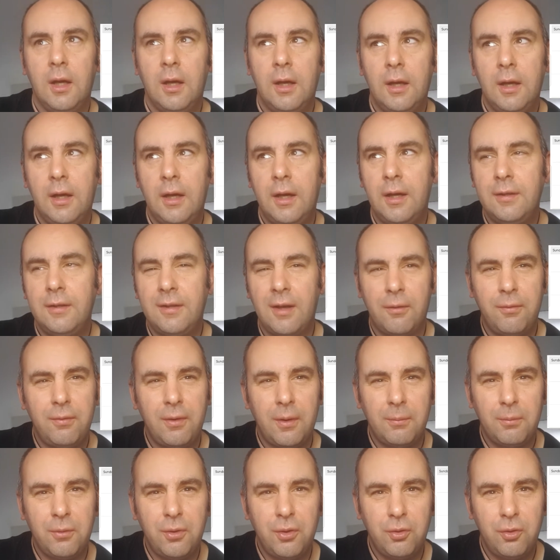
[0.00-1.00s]

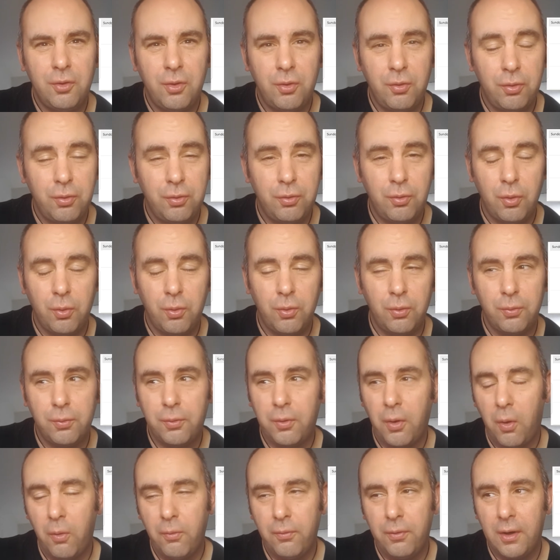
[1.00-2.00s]
Southampton have
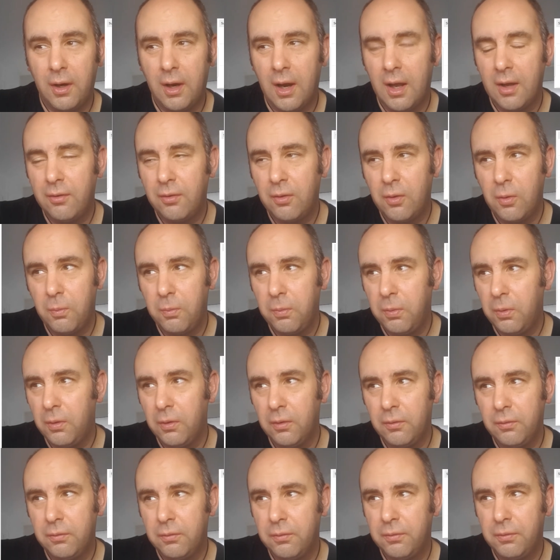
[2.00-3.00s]
struggled over the last
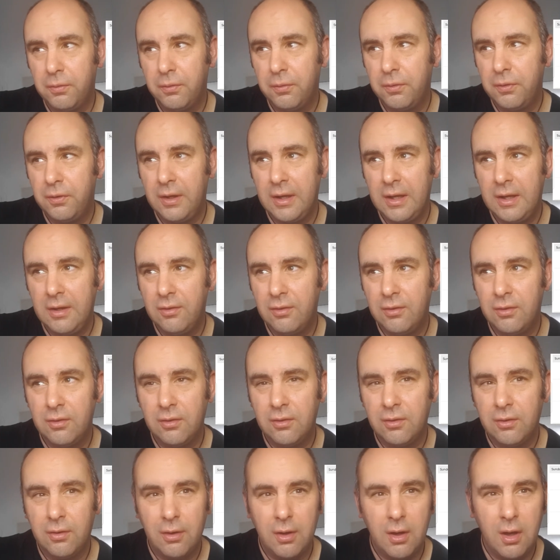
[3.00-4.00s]
couple of
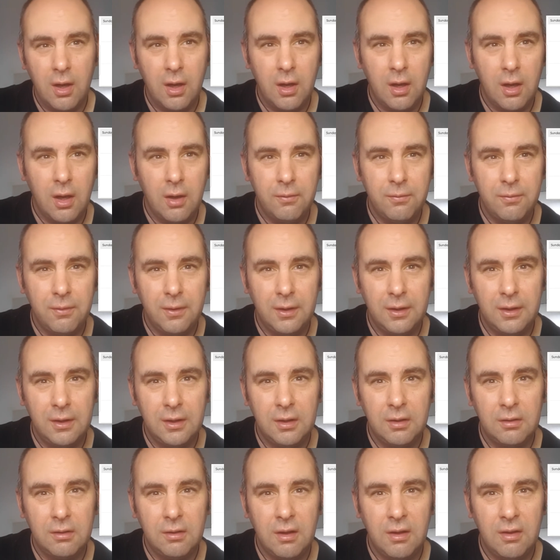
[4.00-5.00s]
seasons. I
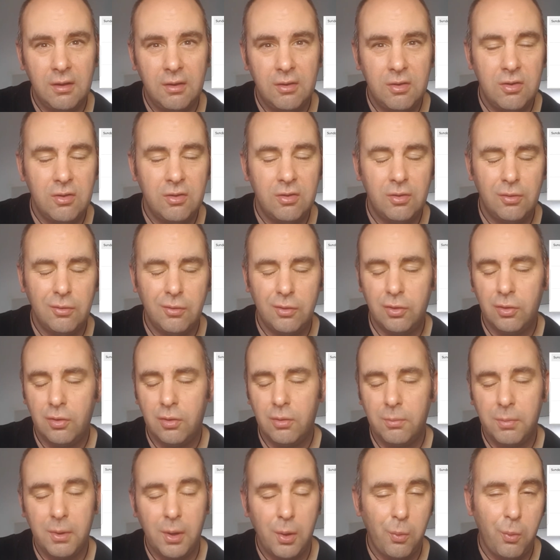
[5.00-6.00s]
think this is just
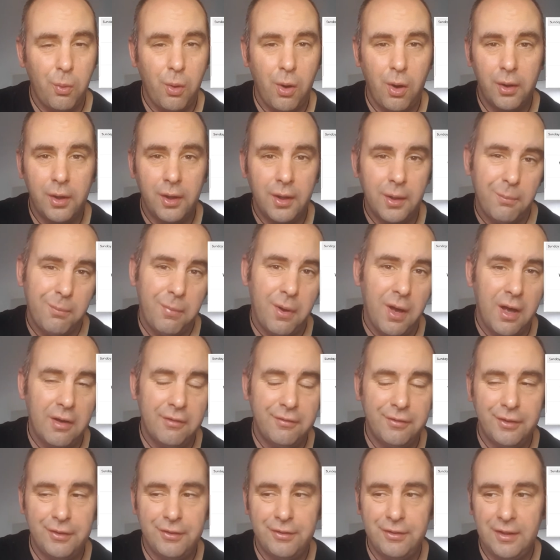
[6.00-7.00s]
going to be a walk in the
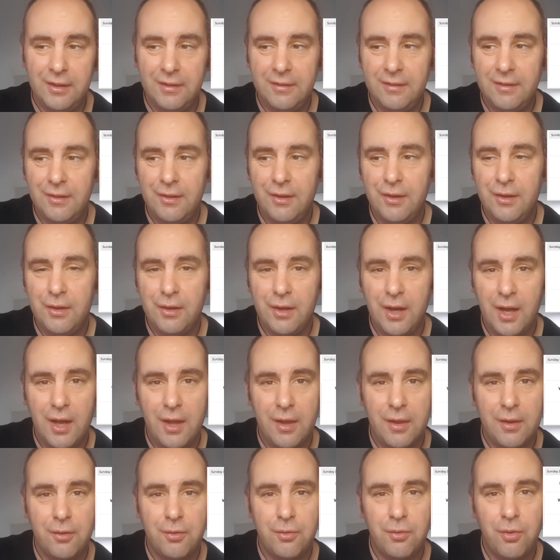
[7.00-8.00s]
park for City. They
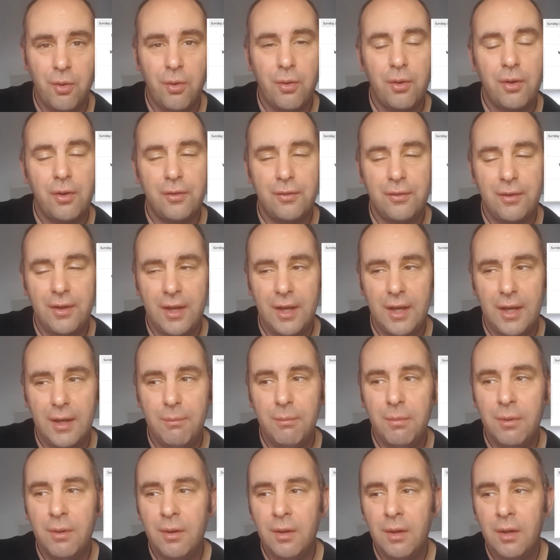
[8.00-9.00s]
are the stronger
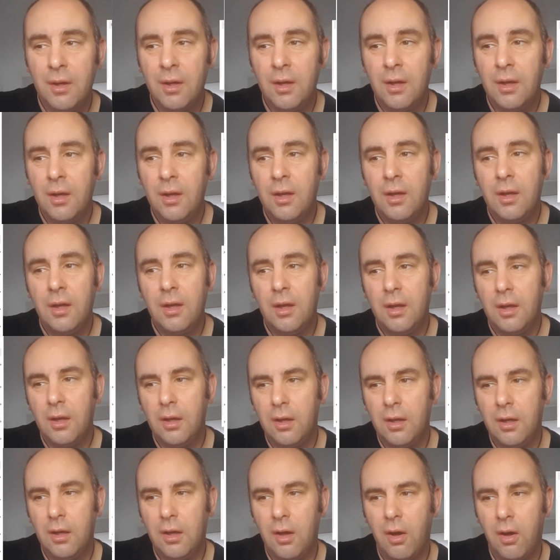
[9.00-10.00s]
team.
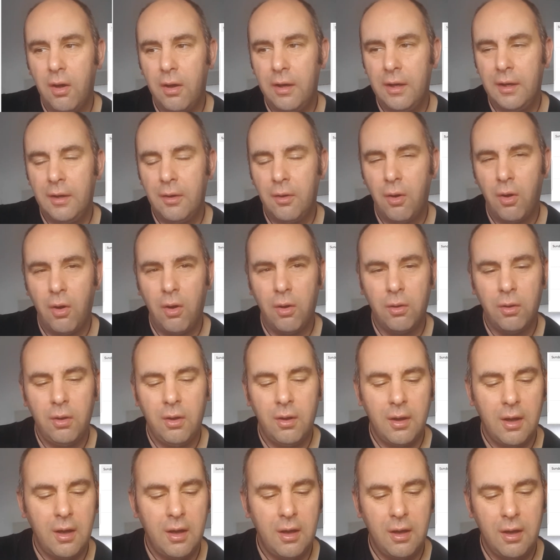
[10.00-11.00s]
So
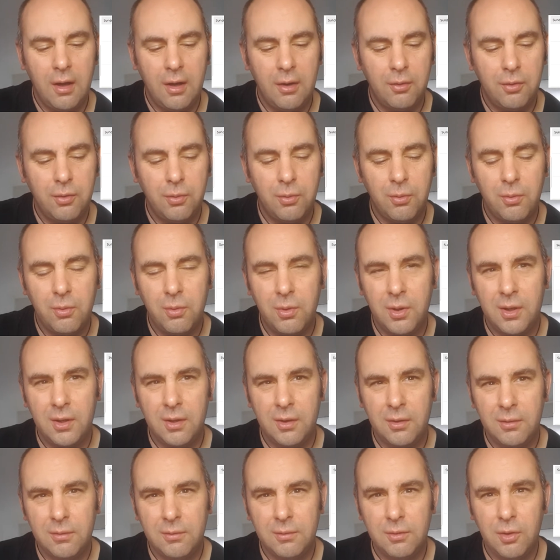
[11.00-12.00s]
I'm
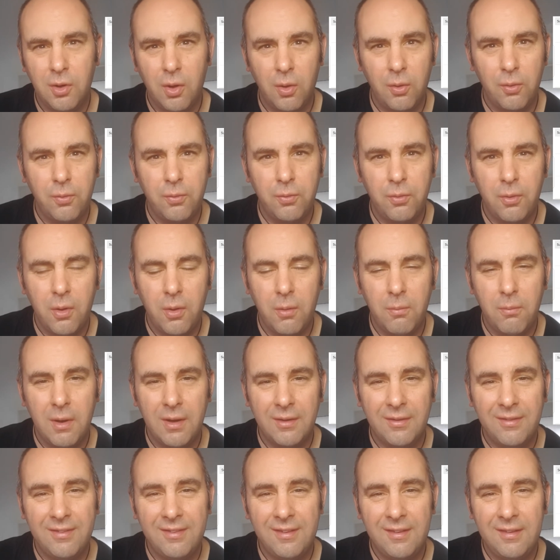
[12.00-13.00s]
going to go for a
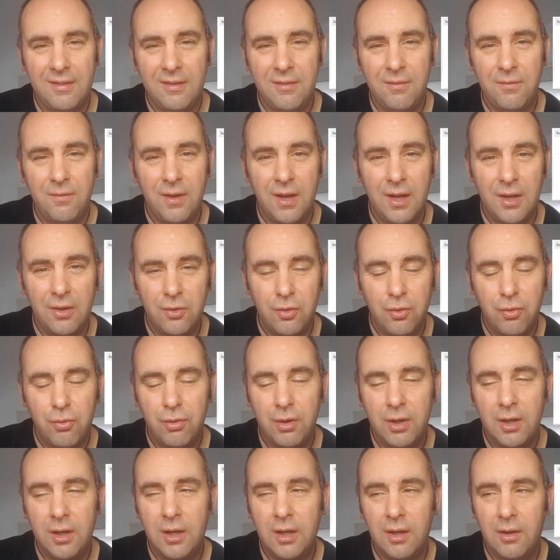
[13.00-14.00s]
Man City
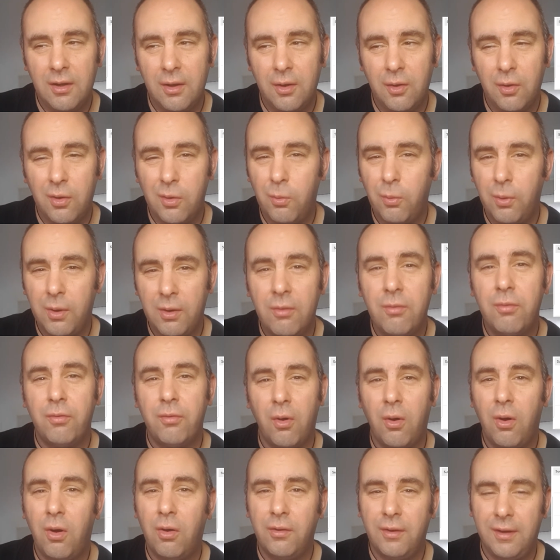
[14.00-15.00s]
victory and they're going to win
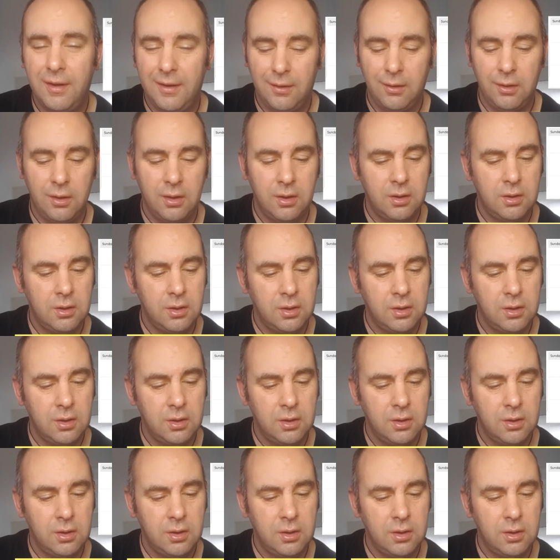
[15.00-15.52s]
4-0.